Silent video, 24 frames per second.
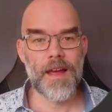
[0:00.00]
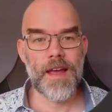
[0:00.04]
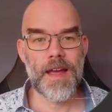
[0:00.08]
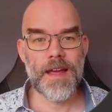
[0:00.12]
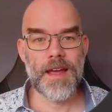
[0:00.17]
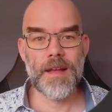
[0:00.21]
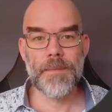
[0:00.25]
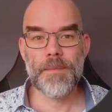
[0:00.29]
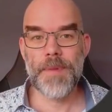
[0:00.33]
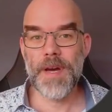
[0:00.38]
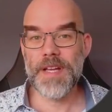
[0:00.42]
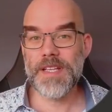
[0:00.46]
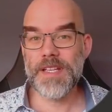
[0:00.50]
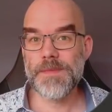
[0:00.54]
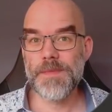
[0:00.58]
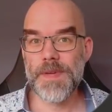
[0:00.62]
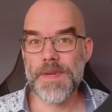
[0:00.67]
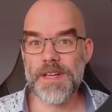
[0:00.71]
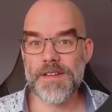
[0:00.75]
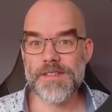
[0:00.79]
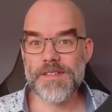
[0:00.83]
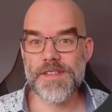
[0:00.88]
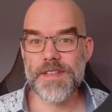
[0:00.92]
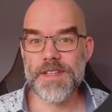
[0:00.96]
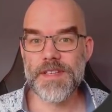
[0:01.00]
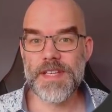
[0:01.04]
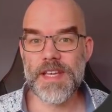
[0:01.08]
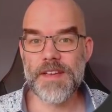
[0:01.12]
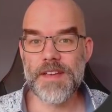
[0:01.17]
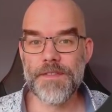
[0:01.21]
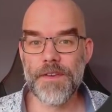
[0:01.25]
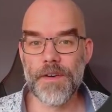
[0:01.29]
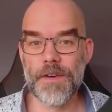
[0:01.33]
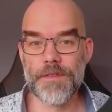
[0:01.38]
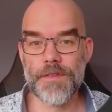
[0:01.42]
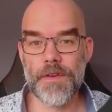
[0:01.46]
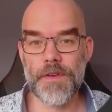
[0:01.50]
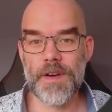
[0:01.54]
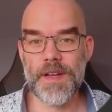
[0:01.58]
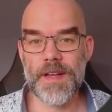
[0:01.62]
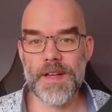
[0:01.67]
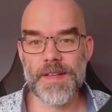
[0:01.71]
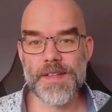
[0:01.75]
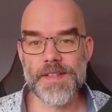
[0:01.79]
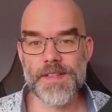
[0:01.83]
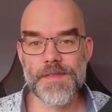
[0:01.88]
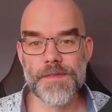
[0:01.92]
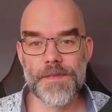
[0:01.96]
It appends because the default for
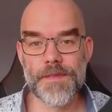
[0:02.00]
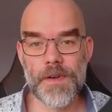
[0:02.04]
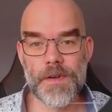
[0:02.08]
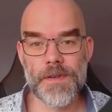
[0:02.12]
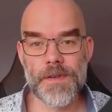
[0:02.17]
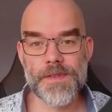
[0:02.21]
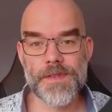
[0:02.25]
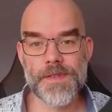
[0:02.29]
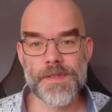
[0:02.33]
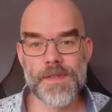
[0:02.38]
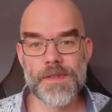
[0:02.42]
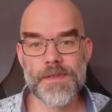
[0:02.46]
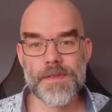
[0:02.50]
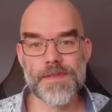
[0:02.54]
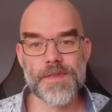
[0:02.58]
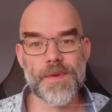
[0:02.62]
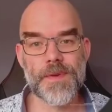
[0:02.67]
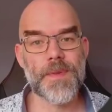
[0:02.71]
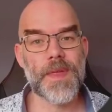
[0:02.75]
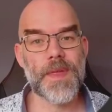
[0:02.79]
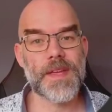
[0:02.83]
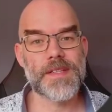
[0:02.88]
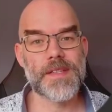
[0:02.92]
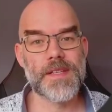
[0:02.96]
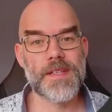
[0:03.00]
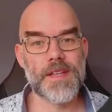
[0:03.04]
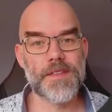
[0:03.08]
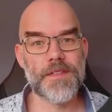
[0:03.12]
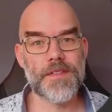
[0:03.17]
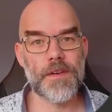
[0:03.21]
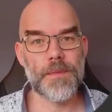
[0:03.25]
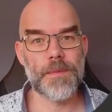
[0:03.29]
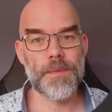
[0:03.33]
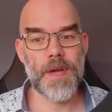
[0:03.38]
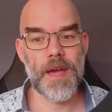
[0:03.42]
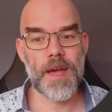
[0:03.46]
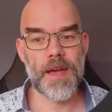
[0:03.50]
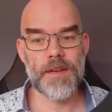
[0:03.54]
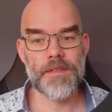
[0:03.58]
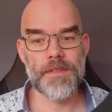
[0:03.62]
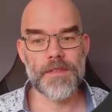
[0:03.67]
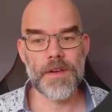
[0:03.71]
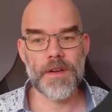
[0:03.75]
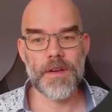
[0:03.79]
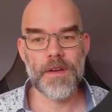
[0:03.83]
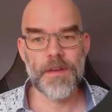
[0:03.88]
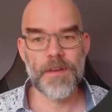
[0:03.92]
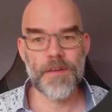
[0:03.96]
link is false, so that's the default
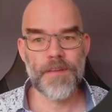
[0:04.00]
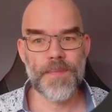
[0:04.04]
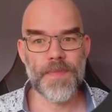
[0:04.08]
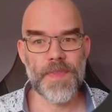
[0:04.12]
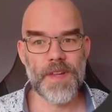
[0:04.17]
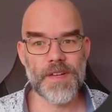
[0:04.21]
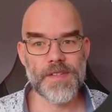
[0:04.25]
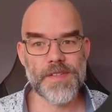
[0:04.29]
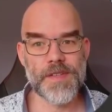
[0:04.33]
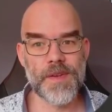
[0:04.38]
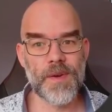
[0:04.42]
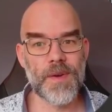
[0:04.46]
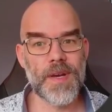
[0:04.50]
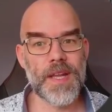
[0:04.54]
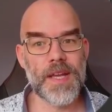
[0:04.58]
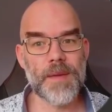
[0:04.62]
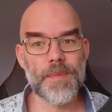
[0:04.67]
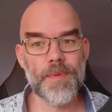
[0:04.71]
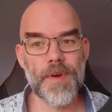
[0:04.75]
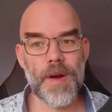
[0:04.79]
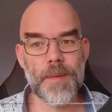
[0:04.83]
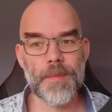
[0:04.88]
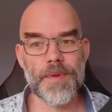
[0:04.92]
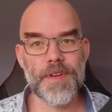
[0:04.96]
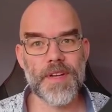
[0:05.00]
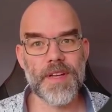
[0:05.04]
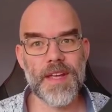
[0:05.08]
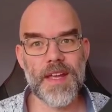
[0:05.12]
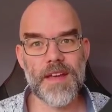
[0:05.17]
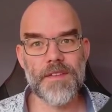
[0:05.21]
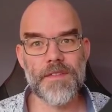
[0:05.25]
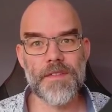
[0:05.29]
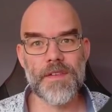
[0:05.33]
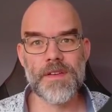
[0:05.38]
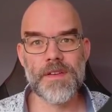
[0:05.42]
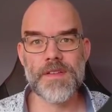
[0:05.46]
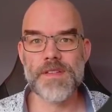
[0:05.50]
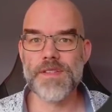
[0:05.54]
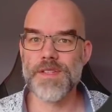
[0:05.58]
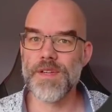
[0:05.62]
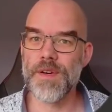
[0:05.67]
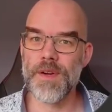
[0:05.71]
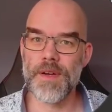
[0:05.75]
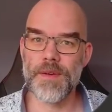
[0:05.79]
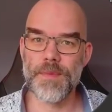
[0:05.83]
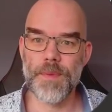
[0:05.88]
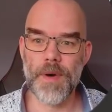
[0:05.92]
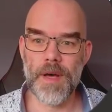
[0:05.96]
behavior. There's no link parameter given,
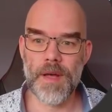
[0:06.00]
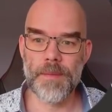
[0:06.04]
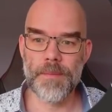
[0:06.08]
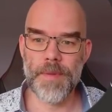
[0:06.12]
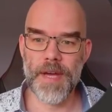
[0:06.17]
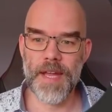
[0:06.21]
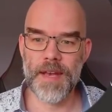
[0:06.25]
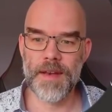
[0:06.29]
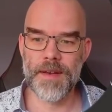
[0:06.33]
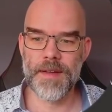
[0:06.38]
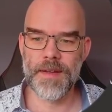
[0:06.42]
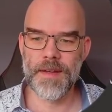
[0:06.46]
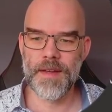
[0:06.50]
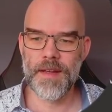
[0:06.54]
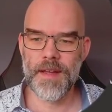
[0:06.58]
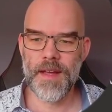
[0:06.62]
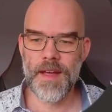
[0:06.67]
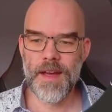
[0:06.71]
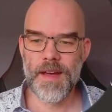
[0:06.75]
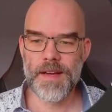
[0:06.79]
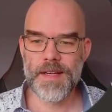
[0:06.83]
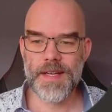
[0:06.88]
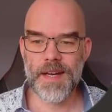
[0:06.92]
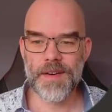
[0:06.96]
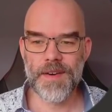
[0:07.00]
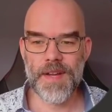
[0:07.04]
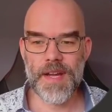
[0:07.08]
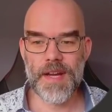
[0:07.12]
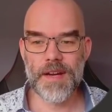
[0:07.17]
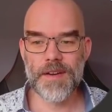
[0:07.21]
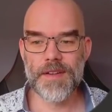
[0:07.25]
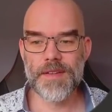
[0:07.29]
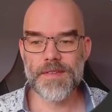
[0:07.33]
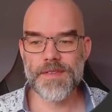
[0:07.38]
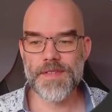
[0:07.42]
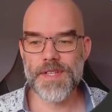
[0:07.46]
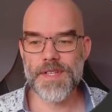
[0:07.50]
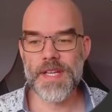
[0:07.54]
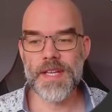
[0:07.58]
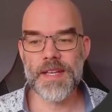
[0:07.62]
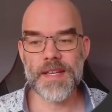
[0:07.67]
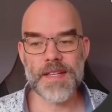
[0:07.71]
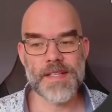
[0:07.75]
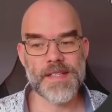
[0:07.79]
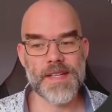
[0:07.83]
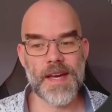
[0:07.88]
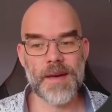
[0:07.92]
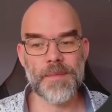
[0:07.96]
so it will append. Down here you'll see an
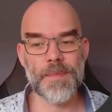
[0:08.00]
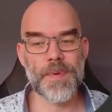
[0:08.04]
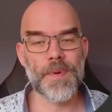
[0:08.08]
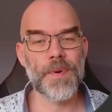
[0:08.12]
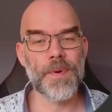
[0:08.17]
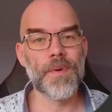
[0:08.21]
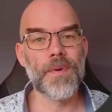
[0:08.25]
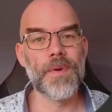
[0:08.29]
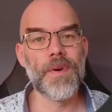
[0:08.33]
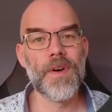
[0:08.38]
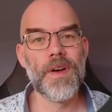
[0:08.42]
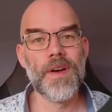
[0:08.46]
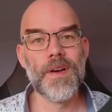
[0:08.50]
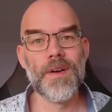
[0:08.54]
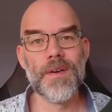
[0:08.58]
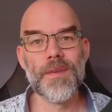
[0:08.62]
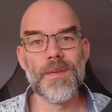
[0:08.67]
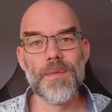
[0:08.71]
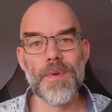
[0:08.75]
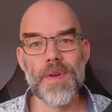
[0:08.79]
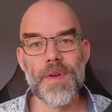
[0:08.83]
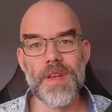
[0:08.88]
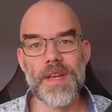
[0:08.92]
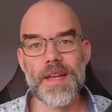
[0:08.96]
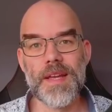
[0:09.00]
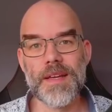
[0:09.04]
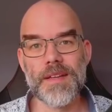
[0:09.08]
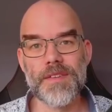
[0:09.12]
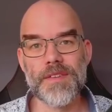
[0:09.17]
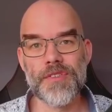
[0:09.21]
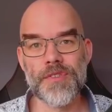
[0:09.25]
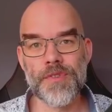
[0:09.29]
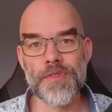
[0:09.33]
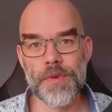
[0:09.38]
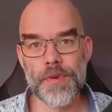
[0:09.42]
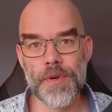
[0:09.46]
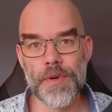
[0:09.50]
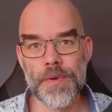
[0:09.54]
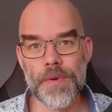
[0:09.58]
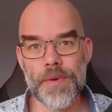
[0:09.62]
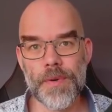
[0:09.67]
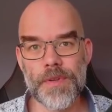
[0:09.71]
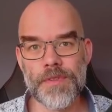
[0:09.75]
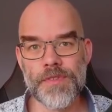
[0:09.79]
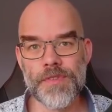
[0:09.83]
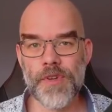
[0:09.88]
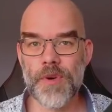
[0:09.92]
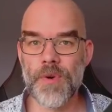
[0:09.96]
example with link is
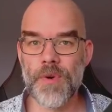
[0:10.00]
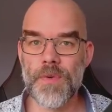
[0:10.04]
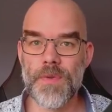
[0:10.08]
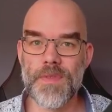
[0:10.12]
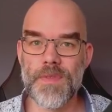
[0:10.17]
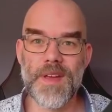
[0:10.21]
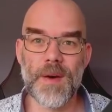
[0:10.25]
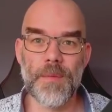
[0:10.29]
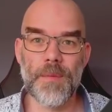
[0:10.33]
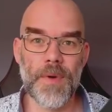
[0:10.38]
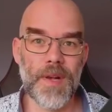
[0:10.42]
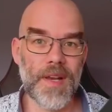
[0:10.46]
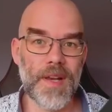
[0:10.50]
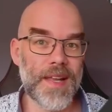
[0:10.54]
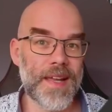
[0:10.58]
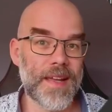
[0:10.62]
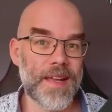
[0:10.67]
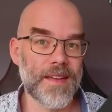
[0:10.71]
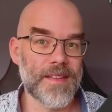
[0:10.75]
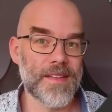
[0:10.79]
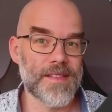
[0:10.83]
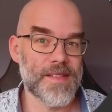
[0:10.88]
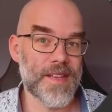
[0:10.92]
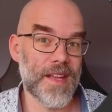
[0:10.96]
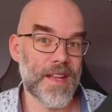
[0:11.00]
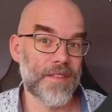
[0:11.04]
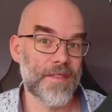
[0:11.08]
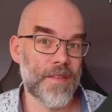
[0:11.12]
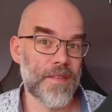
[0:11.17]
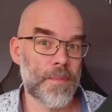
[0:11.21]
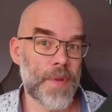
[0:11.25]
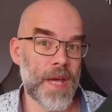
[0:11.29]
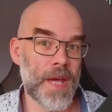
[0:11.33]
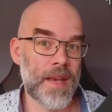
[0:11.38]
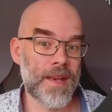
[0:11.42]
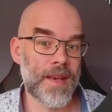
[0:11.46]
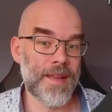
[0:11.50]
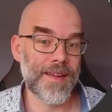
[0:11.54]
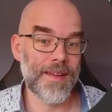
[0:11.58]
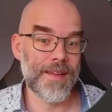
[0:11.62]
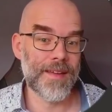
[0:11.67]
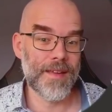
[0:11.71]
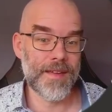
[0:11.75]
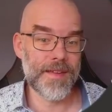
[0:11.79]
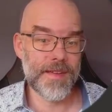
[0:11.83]
true, so that will link instead of appending.